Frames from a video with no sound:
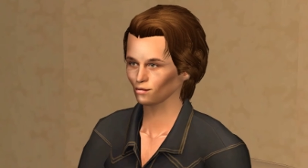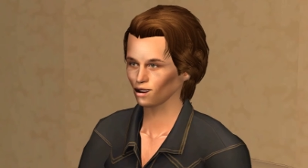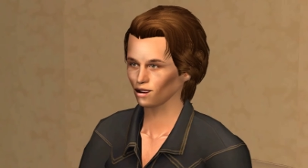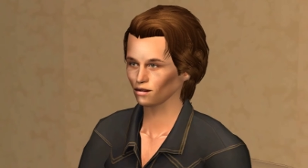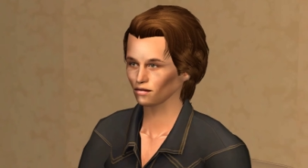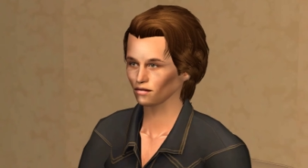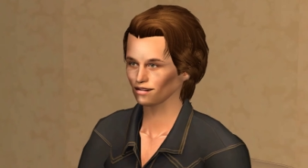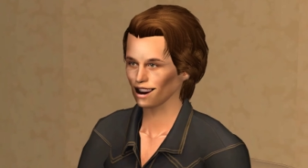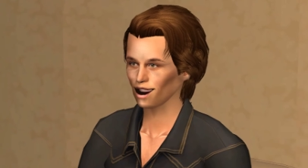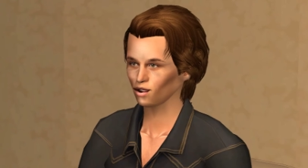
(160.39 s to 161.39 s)
Khloe,
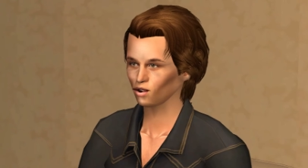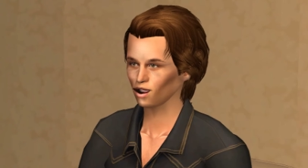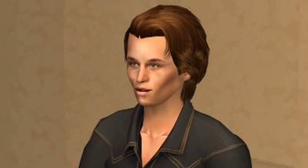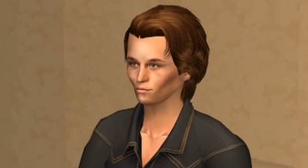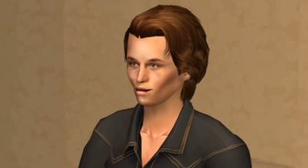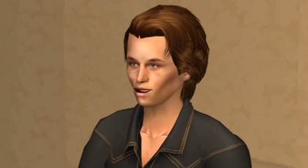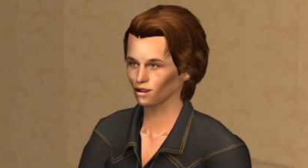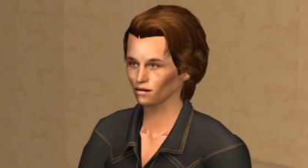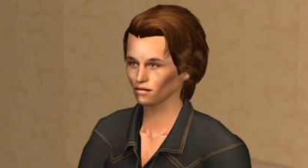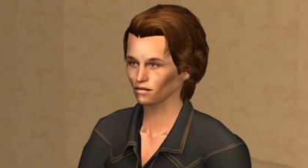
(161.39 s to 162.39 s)
what about your
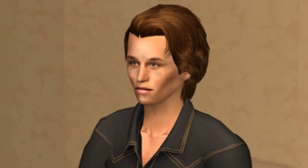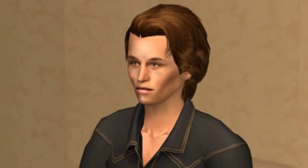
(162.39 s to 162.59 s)
letter?